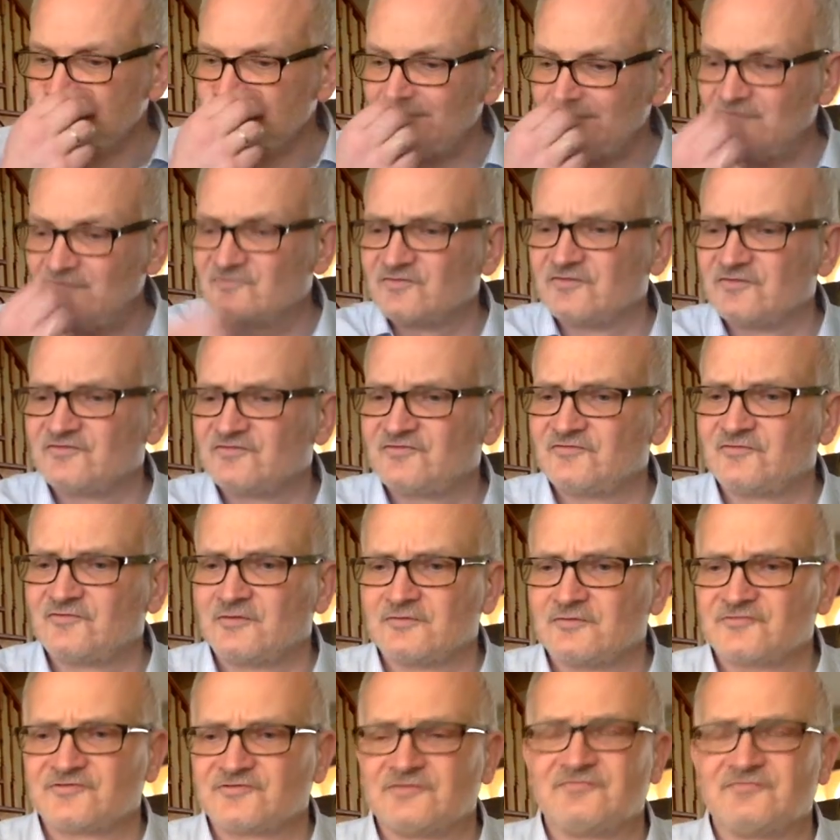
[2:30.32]
So this is
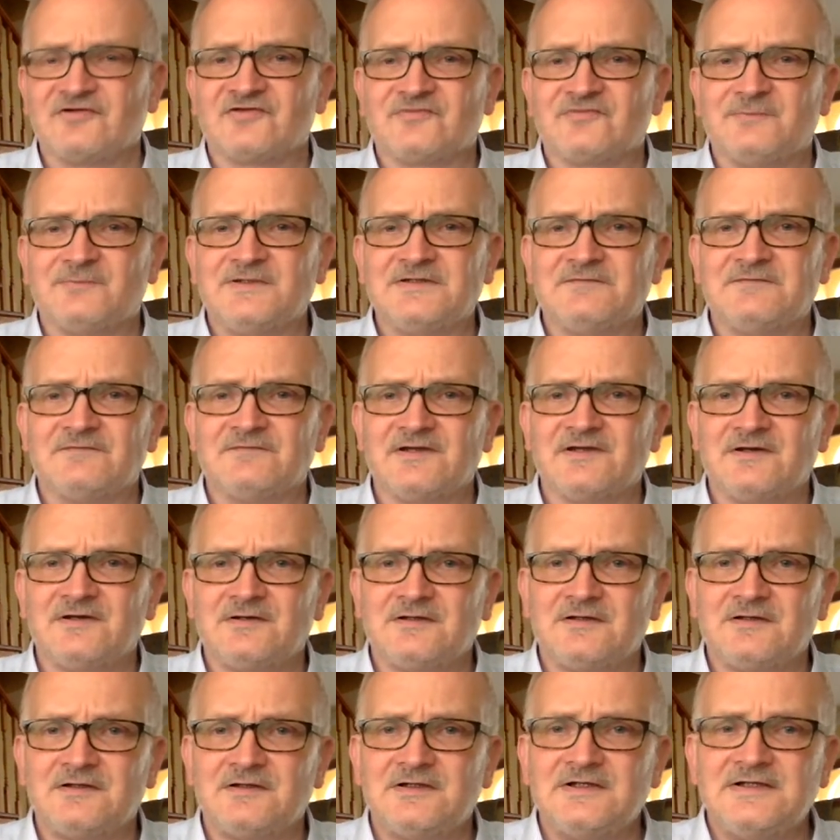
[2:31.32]
all stuff that's been in the
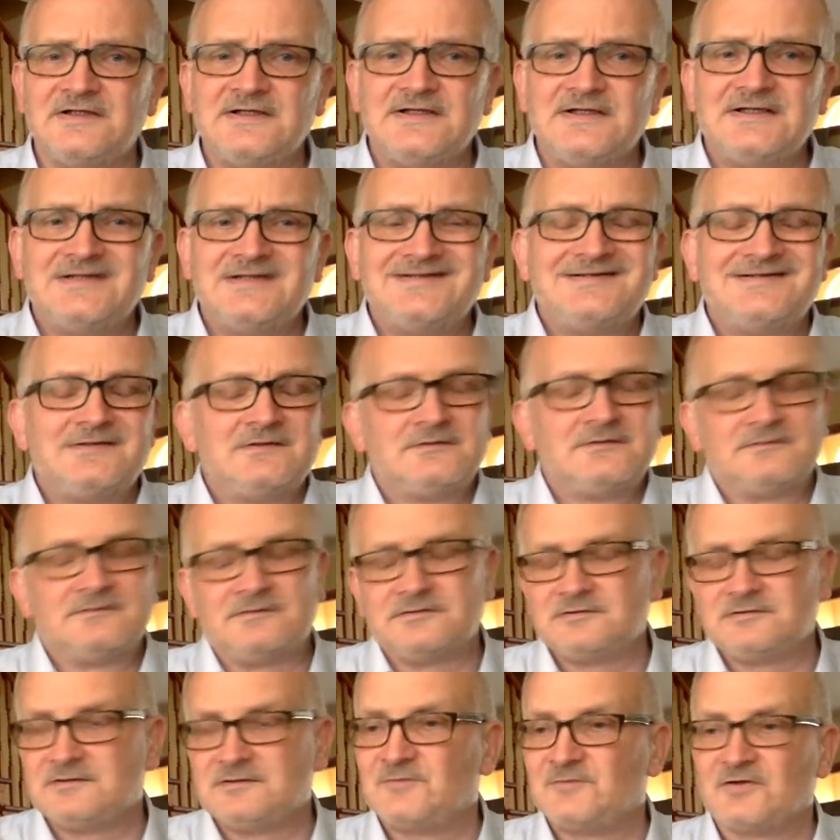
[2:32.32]
car.
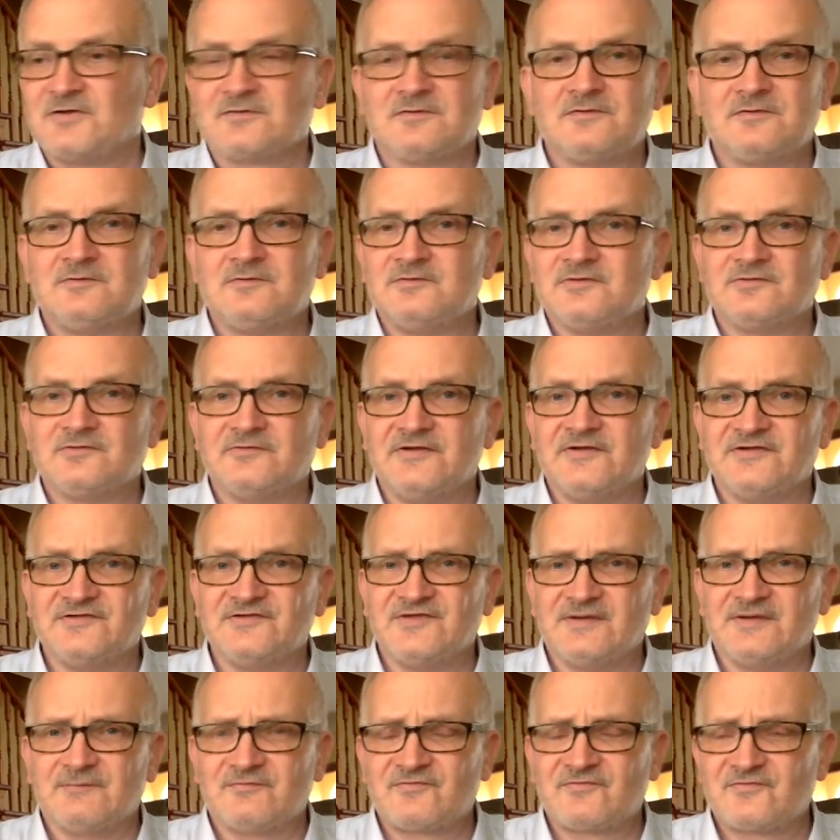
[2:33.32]
I'm not going to go into great
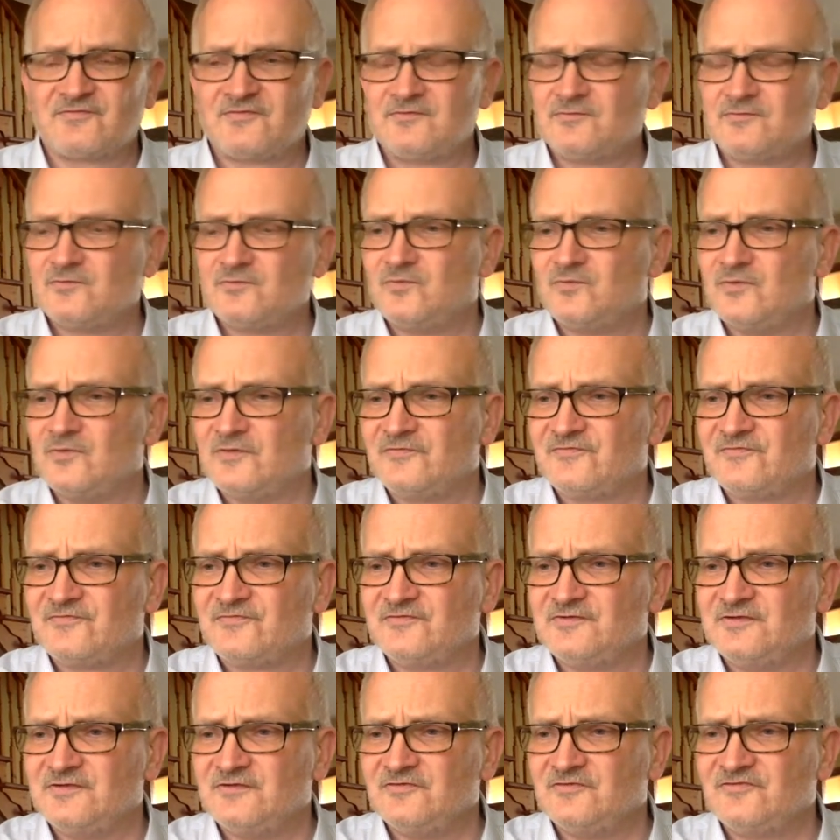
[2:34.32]
depth with
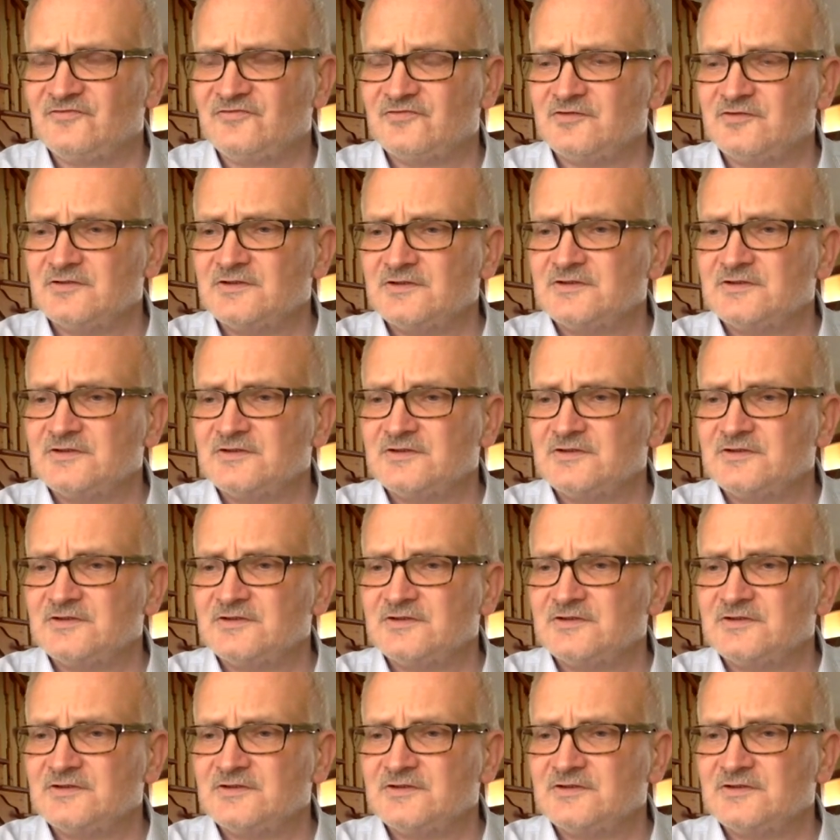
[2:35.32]
these.